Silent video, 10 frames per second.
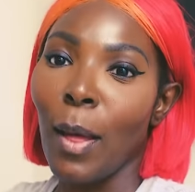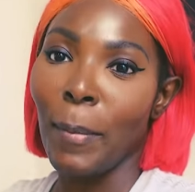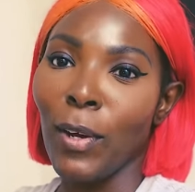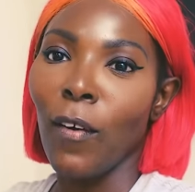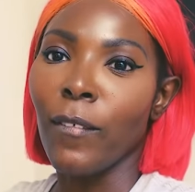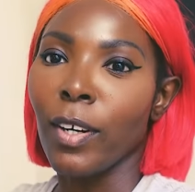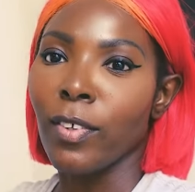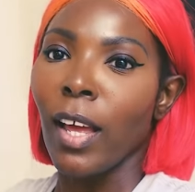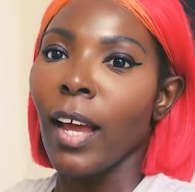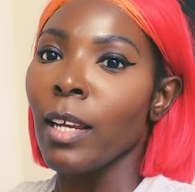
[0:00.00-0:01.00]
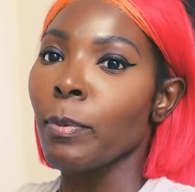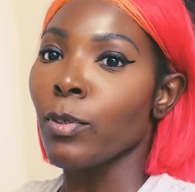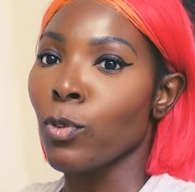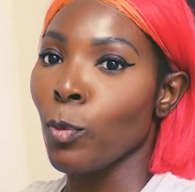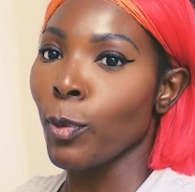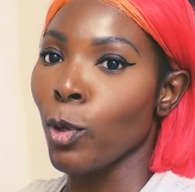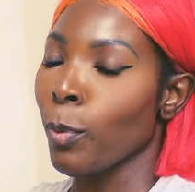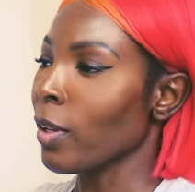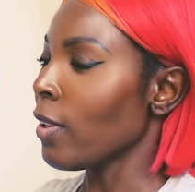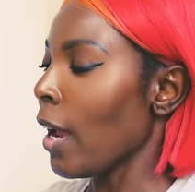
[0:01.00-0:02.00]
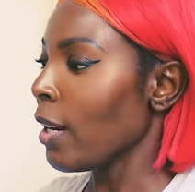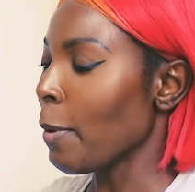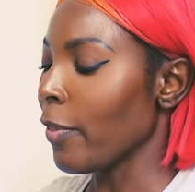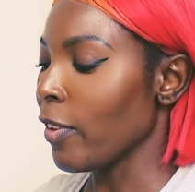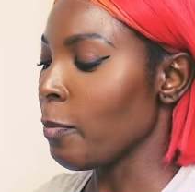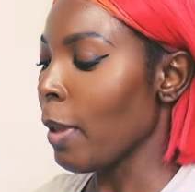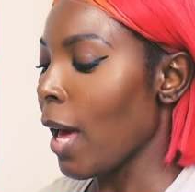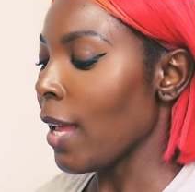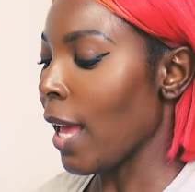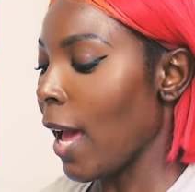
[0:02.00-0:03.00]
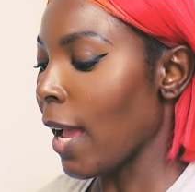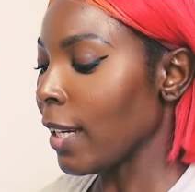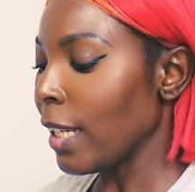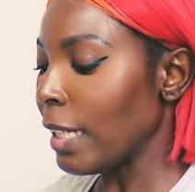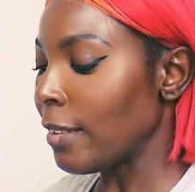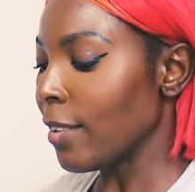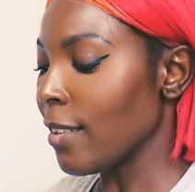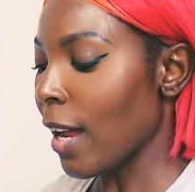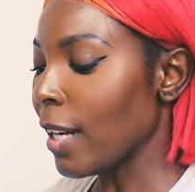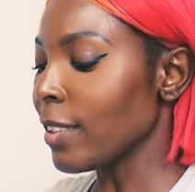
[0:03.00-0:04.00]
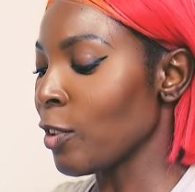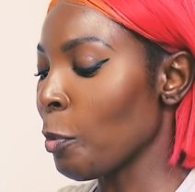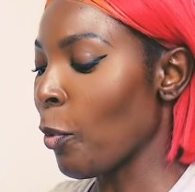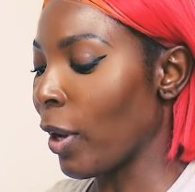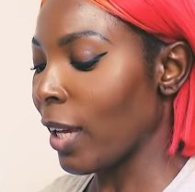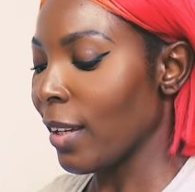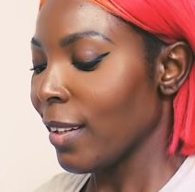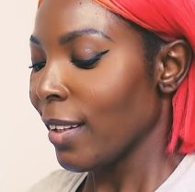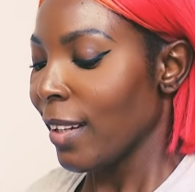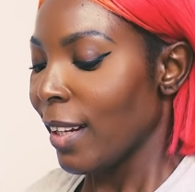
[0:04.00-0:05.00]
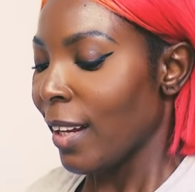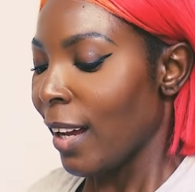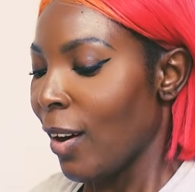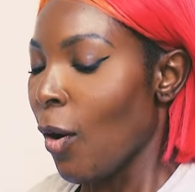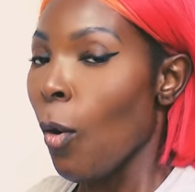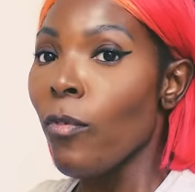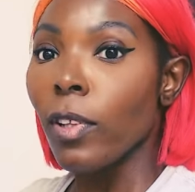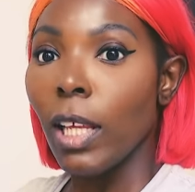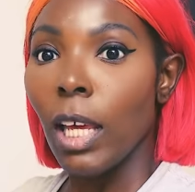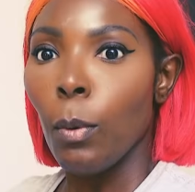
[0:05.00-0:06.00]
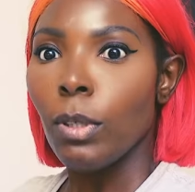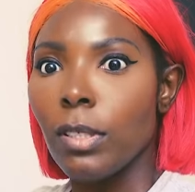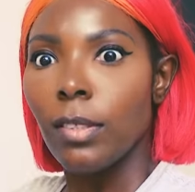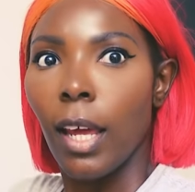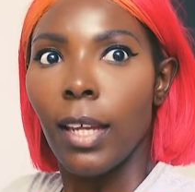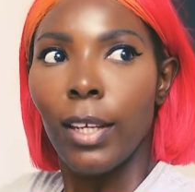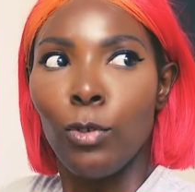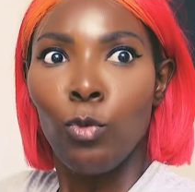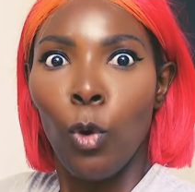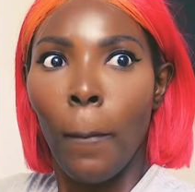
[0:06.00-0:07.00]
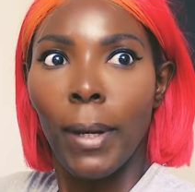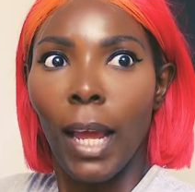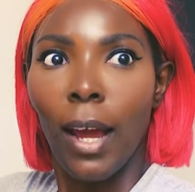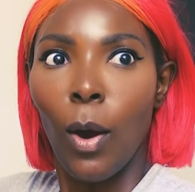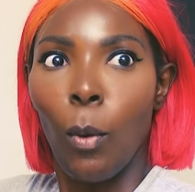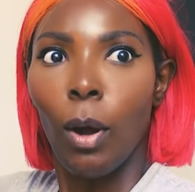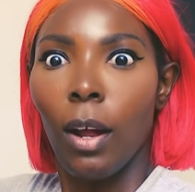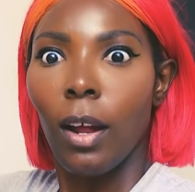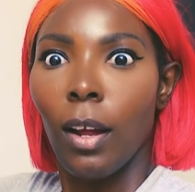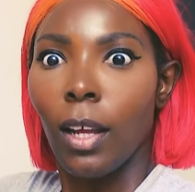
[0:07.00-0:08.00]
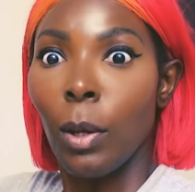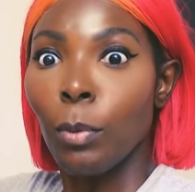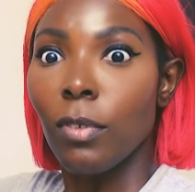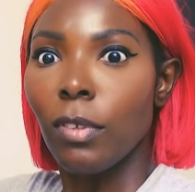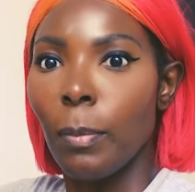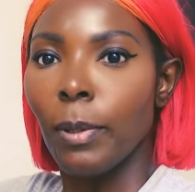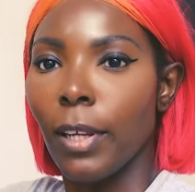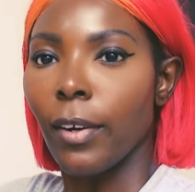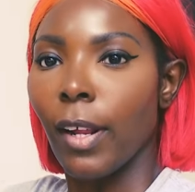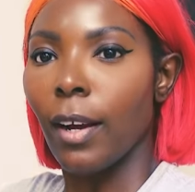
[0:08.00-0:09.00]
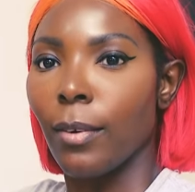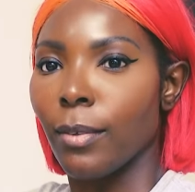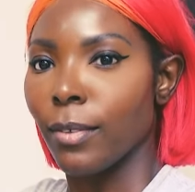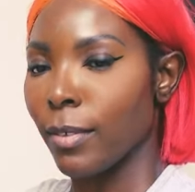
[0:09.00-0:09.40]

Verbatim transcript: Let me go first. He'd be super duper excited about this bed and he did not disappoint. Hopefully he will stay home. He will sleep in here now.